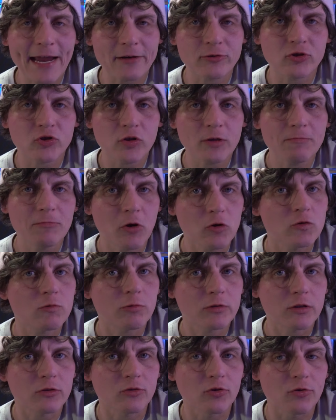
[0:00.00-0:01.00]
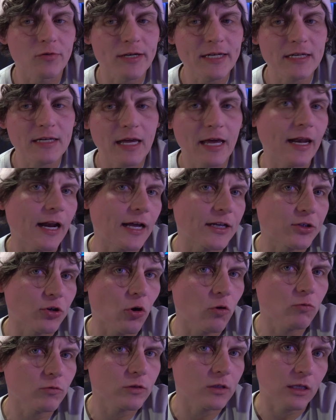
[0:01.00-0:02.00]
Airstream knows what they're doing, and I
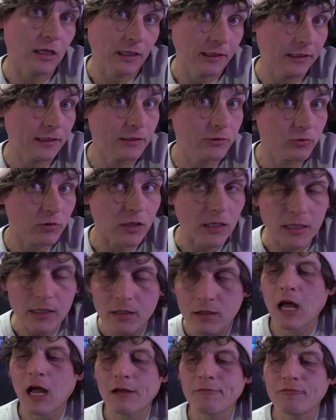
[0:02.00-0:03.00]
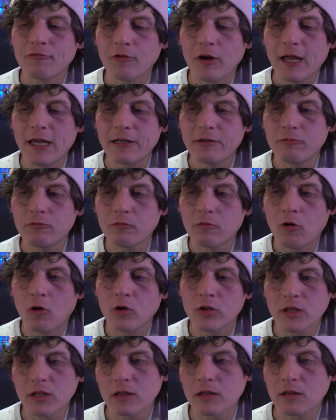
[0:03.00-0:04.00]
don't, clearly. I've read
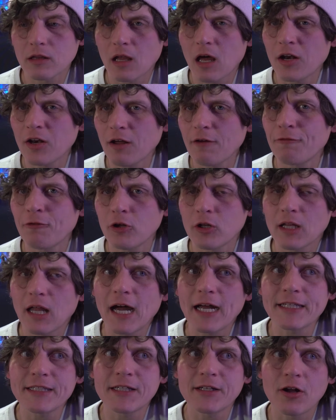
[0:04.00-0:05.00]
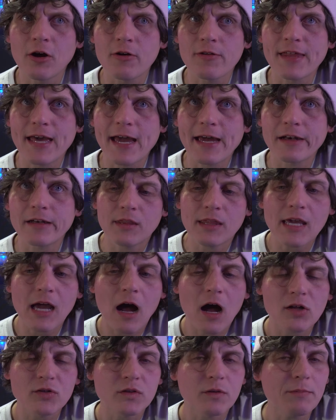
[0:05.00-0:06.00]
enough online to know that the
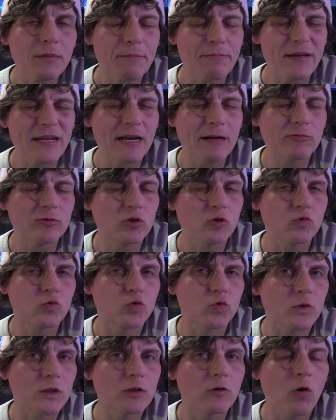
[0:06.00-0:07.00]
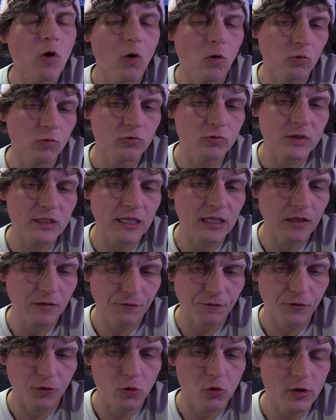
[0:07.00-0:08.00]
odds of me being able to drill holes in the
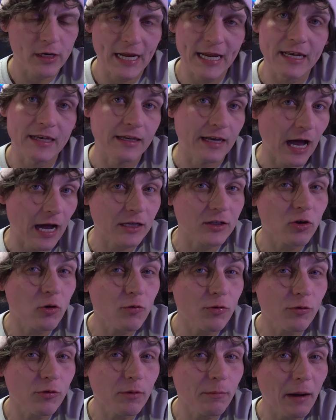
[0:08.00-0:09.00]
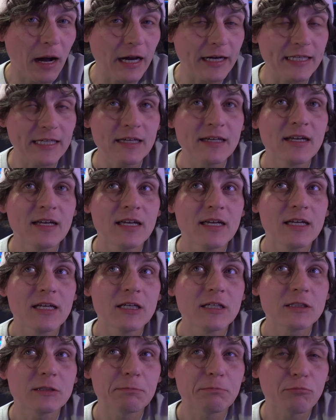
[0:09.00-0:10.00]
floor and not go through the body
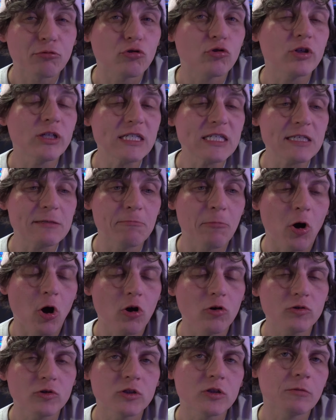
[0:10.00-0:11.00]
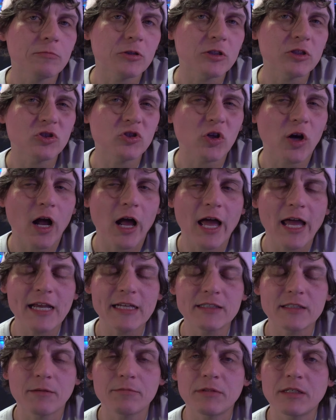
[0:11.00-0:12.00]
is pretty small. So I'm going to try
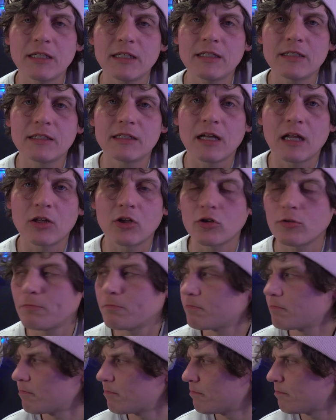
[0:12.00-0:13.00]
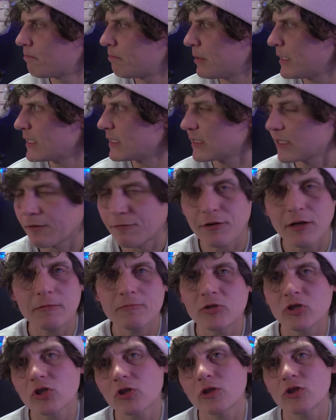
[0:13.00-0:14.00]
something a little bit different.
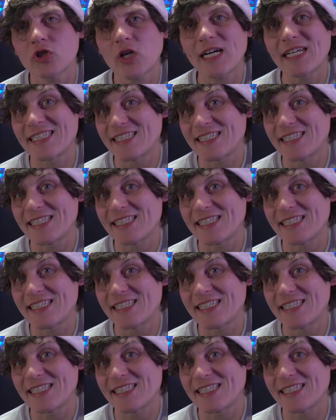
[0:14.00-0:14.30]
I'm just going to try to